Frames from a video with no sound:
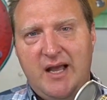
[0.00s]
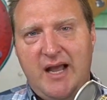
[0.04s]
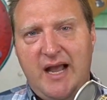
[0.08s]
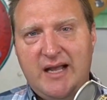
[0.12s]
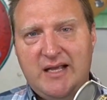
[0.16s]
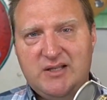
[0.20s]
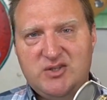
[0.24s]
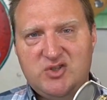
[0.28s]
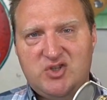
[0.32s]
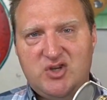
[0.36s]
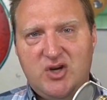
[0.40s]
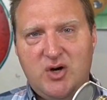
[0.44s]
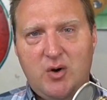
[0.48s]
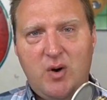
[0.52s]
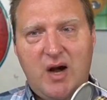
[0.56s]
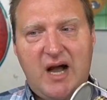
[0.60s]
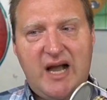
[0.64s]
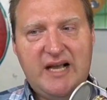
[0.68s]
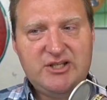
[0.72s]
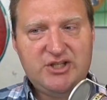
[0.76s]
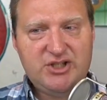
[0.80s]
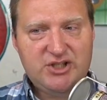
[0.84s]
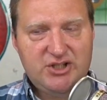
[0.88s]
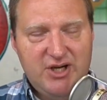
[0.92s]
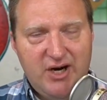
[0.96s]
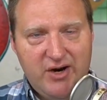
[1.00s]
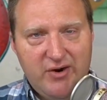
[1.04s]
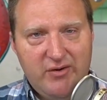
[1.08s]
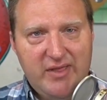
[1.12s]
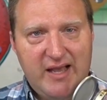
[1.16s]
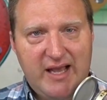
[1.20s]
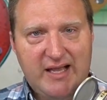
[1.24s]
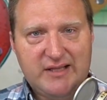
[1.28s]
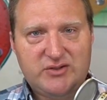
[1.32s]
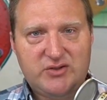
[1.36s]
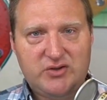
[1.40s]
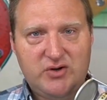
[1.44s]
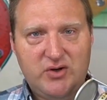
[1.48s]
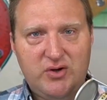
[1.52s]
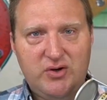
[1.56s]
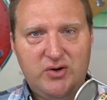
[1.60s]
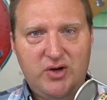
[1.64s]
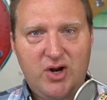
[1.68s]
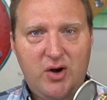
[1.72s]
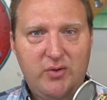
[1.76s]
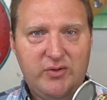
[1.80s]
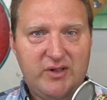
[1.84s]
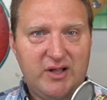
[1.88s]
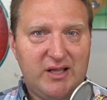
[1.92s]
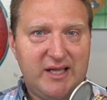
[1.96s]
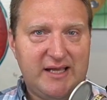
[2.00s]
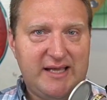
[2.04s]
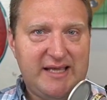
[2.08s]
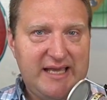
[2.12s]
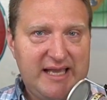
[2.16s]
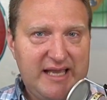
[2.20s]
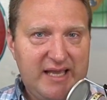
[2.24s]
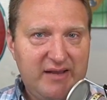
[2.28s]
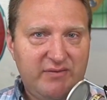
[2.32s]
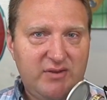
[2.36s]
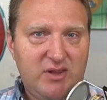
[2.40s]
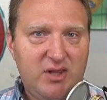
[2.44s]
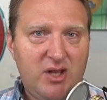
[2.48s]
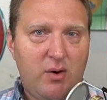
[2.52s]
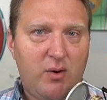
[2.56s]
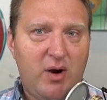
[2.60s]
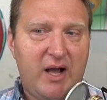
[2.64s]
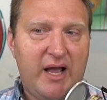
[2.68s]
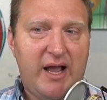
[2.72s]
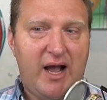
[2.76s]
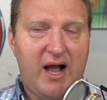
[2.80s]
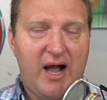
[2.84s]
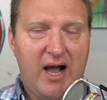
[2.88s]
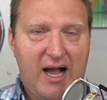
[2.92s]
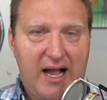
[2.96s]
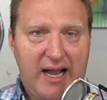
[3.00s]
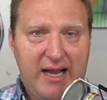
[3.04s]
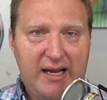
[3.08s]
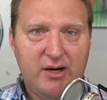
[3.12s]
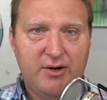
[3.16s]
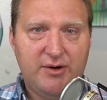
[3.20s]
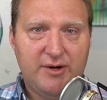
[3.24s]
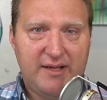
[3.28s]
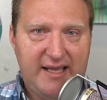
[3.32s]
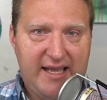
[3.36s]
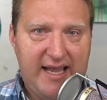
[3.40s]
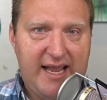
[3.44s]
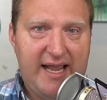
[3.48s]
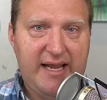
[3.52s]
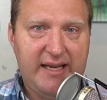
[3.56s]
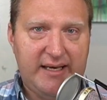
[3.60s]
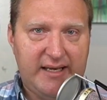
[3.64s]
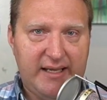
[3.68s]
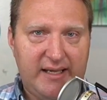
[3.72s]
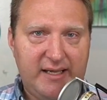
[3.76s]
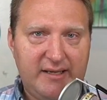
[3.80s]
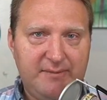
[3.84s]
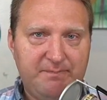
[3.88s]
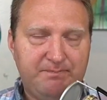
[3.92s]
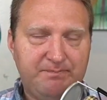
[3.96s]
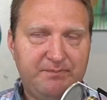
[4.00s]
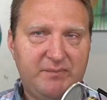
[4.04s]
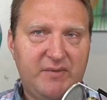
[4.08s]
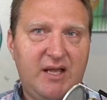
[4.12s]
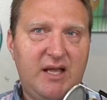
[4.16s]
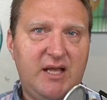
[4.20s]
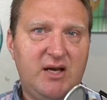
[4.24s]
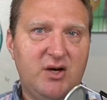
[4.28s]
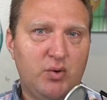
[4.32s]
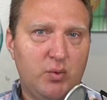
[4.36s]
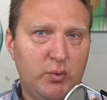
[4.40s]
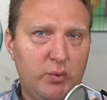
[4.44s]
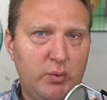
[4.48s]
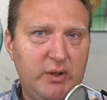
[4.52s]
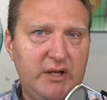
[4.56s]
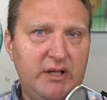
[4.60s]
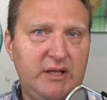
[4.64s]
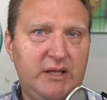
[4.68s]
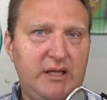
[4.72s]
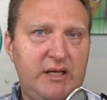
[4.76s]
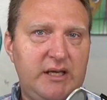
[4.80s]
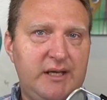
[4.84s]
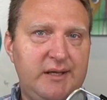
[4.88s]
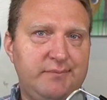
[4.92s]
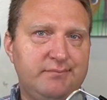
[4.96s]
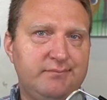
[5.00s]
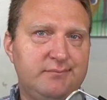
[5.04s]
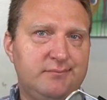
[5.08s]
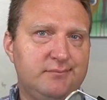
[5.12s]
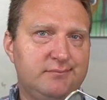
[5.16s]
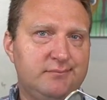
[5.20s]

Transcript: And so I share that so you know that like even though I hired Katie in a really